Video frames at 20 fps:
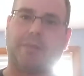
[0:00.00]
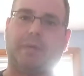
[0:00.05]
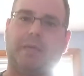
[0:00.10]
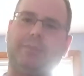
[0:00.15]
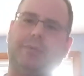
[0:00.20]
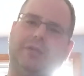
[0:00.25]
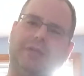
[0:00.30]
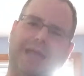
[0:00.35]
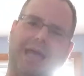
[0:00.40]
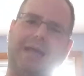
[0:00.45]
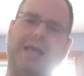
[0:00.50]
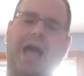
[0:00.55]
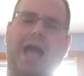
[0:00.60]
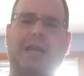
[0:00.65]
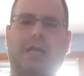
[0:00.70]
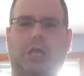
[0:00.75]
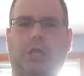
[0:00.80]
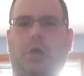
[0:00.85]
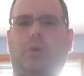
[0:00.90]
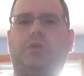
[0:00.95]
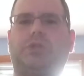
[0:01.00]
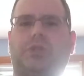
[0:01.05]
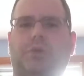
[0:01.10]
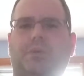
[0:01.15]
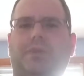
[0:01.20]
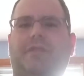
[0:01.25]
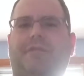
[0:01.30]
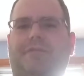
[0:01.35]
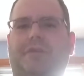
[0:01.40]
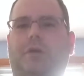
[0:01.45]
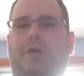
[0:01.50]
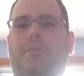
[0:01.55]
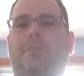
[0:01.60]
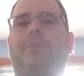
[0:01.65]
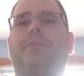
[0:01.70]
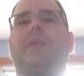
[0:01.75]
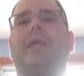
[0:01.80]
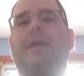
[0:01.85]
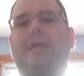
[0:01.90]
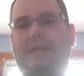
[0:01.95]
People you get kind of close to in the
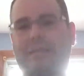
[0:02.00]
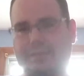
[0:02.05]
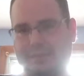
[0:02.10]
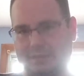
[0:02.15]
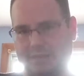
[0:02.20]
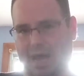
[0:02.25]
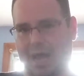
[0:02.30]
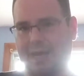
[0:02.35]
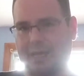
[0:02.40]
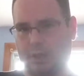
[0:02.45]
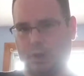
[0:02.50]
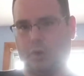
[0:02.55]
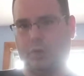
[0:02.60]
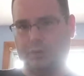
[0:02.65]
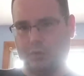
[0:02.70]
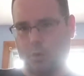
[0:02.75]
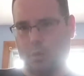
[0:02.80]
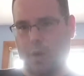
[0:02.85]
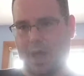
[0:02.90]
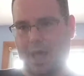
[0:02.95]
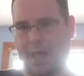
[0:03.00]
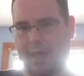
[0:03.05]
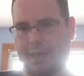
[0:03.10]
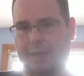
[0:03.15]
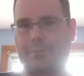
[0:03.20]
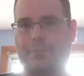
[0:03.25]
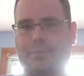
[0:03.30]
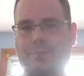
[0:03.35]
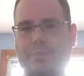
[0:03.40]
film die along the way.